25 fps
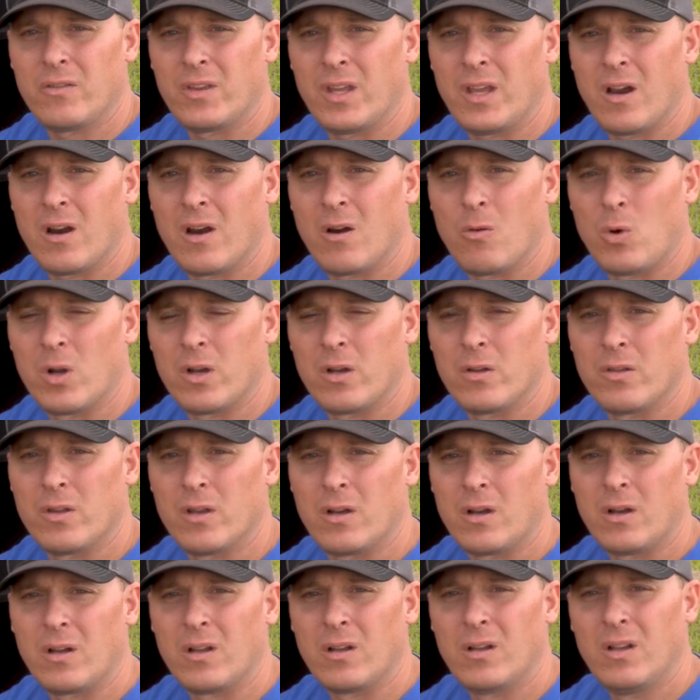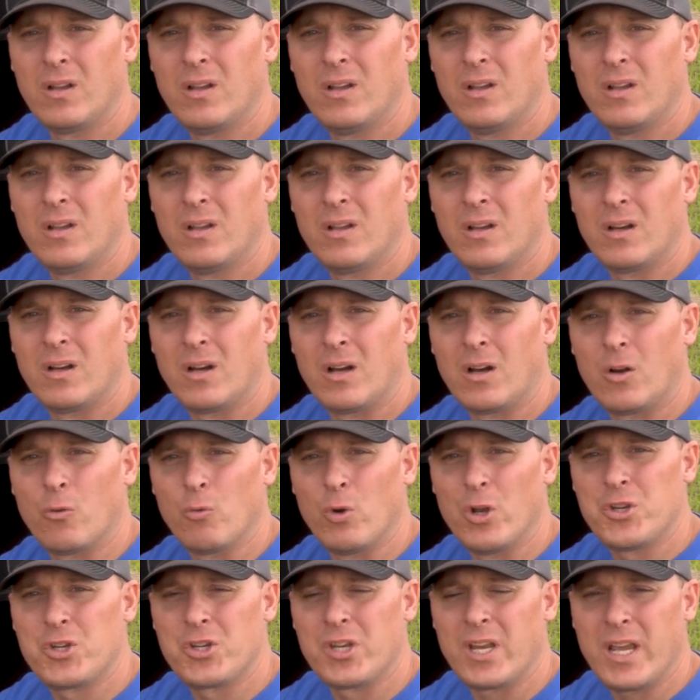They are one of the
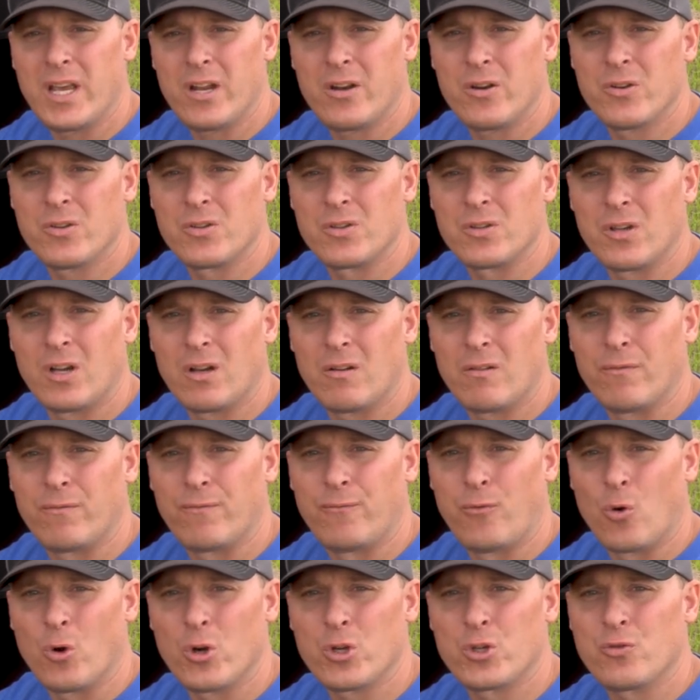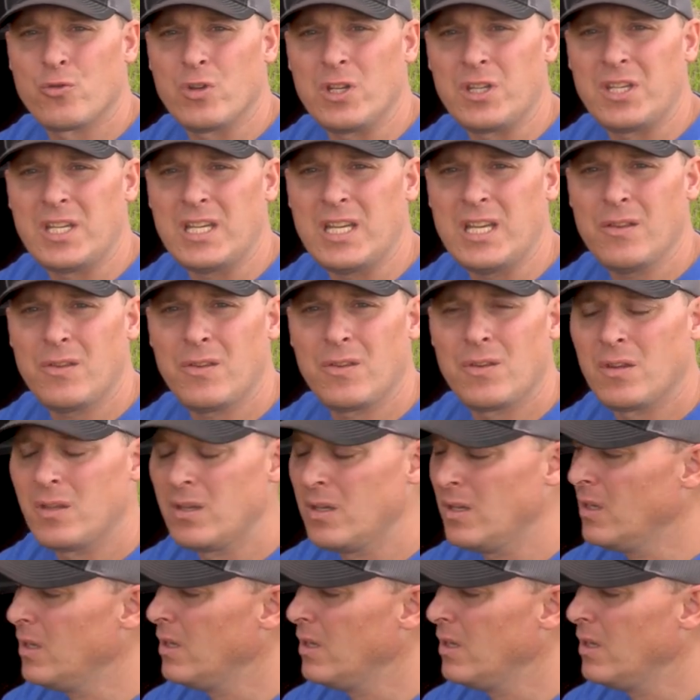originators of forestry teeth.